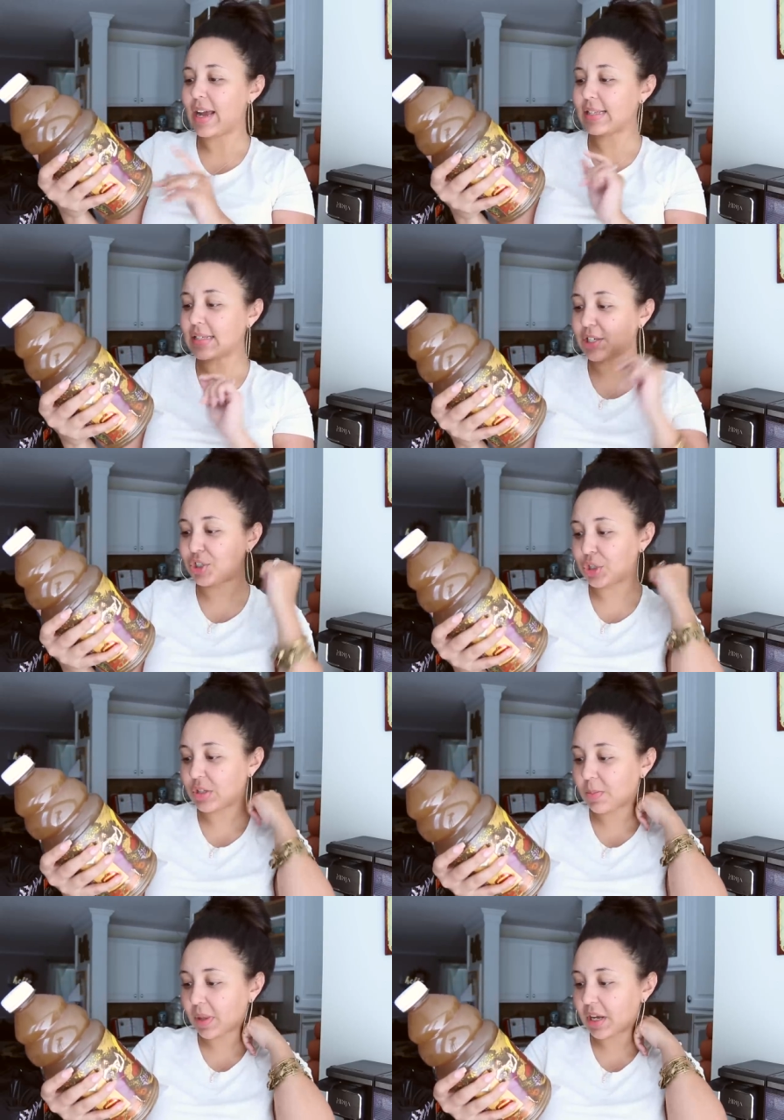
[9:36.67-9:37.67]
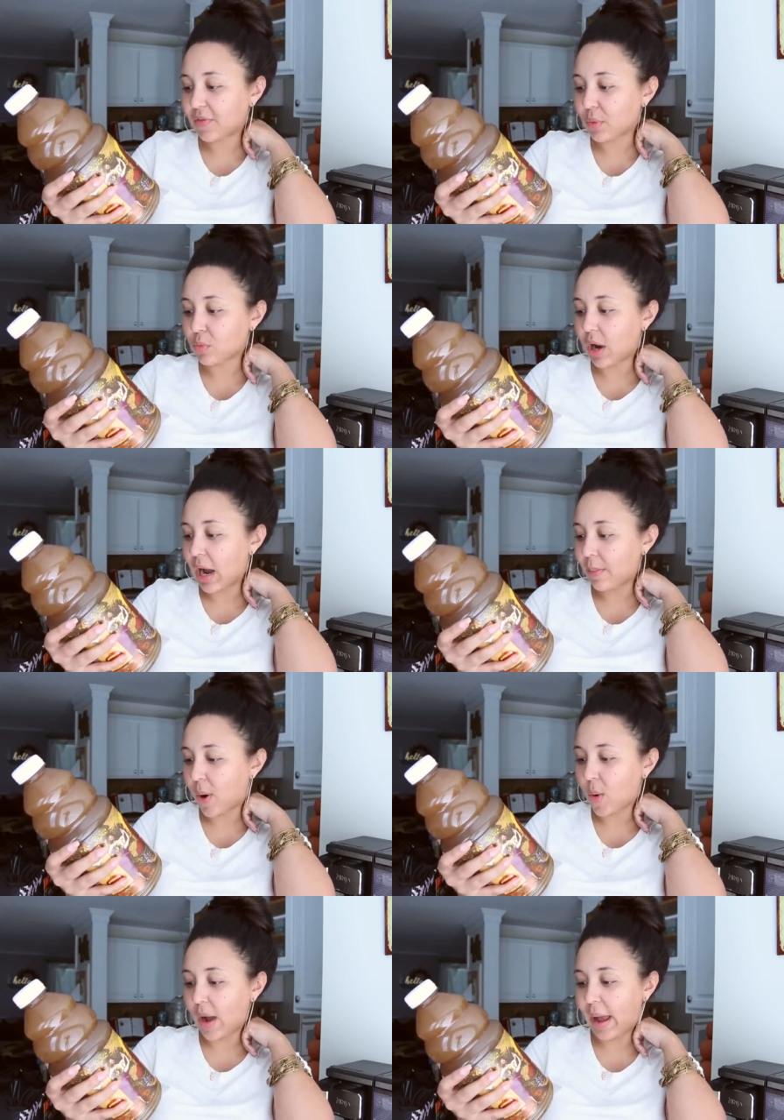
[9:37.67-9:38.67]
It says it's juice blend from ripe
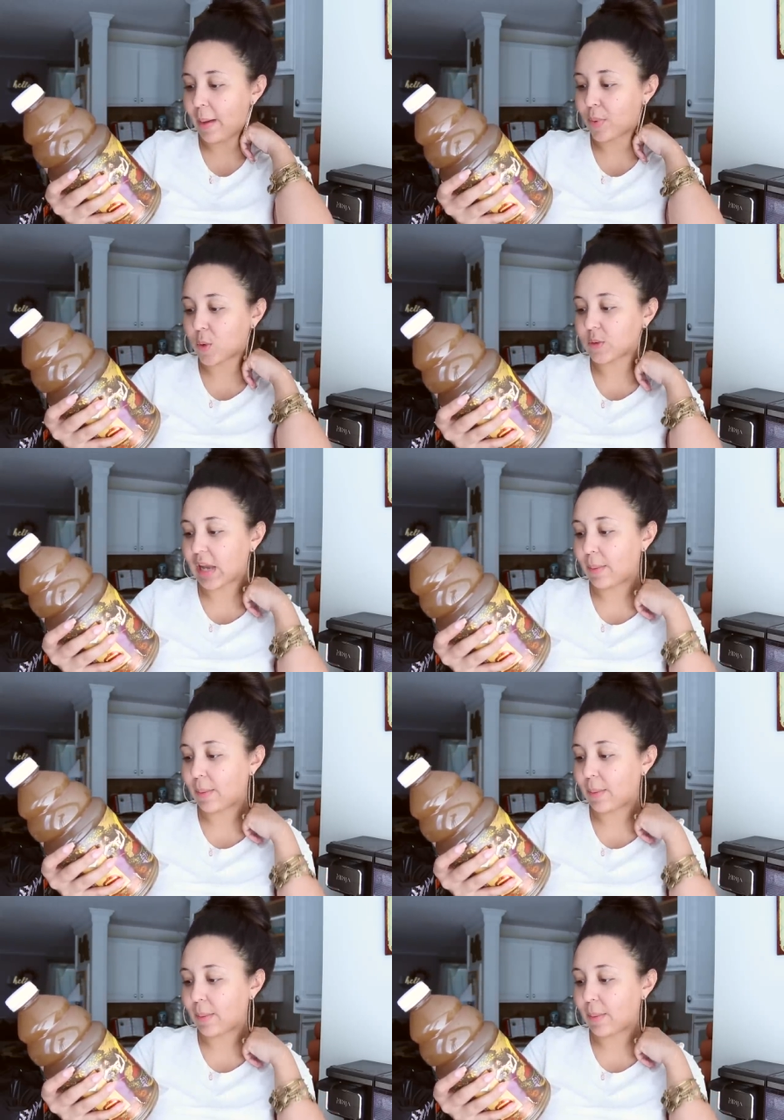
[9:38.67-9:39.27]
whole apples,